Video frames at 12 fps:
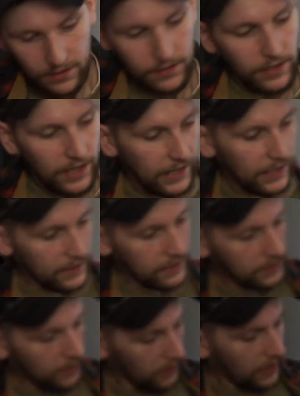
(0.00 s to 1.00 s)
This is
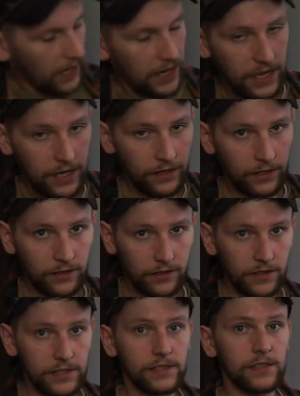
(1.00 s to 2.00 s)

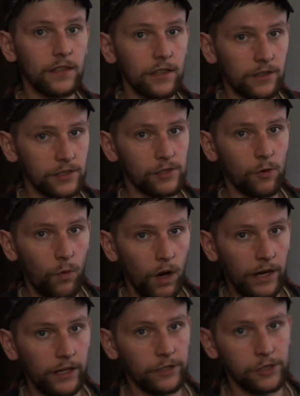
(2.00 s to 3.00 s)
a little Squier
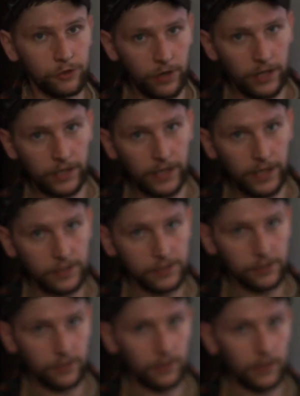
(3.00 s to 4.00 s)

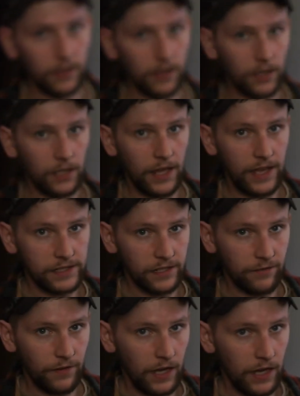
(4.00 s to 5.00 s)
Stratocaster, classic
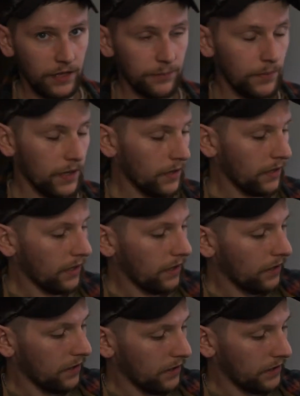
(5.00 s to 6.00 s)
vibe.
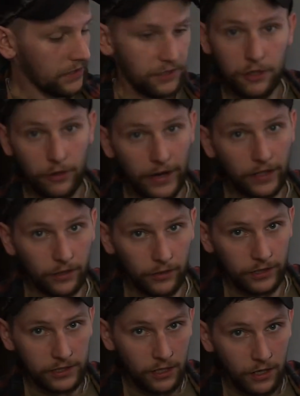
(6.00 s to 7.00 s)
This is a great little
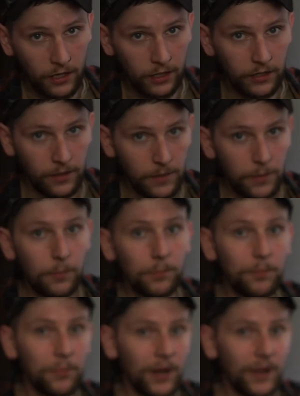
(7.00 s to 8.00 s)
guitar,
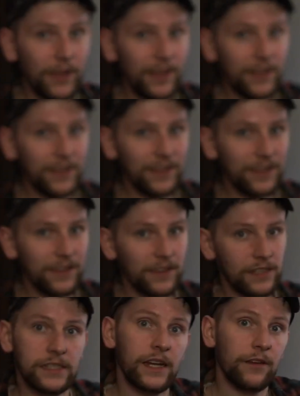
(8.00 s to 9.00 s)
but it's
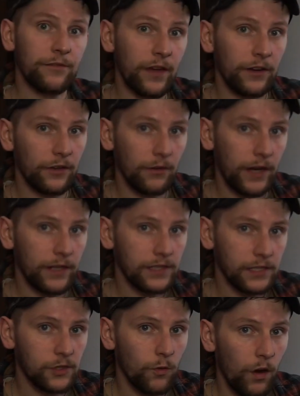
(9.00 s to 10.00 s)
not a Fender, right? It's a
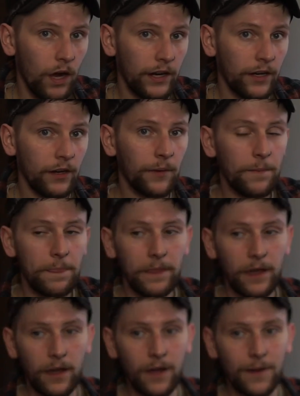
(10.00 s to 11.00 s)
Squier.
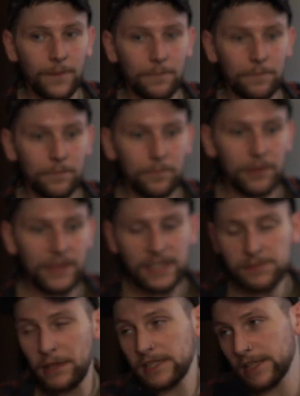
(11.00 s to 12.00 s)
But that's
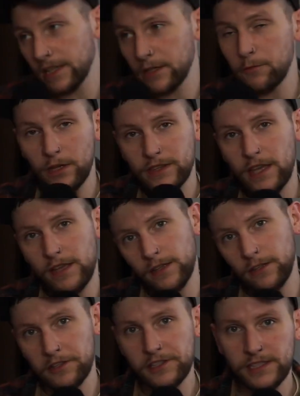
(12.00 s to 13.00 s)
basically what that little
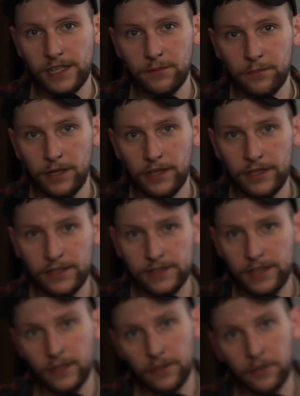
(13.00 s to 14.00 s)
Sigma is, that
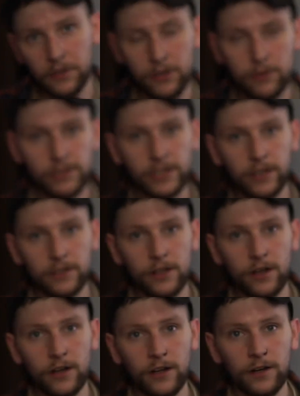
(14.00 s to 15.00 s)
little acoustic
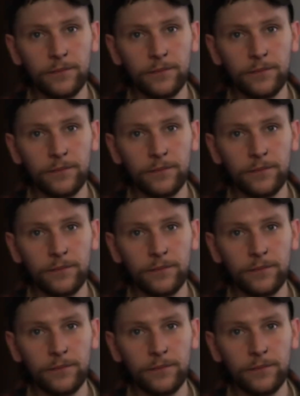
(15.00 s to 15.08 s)
guitar.